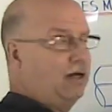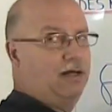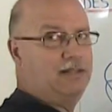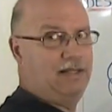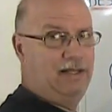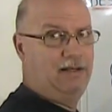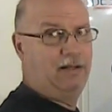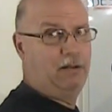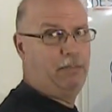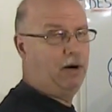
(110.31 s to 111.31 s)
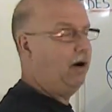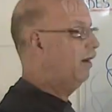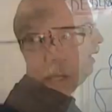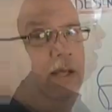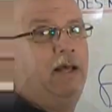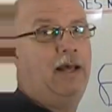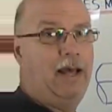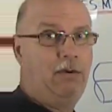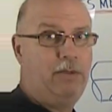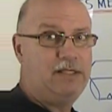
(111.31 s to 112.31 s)
cuts into the part.
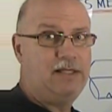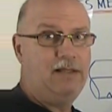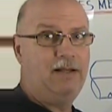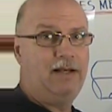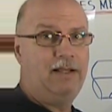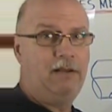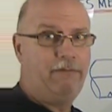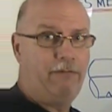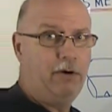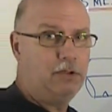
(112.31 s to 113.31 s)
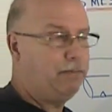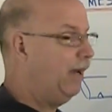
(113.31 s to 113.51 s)
And we see that in the first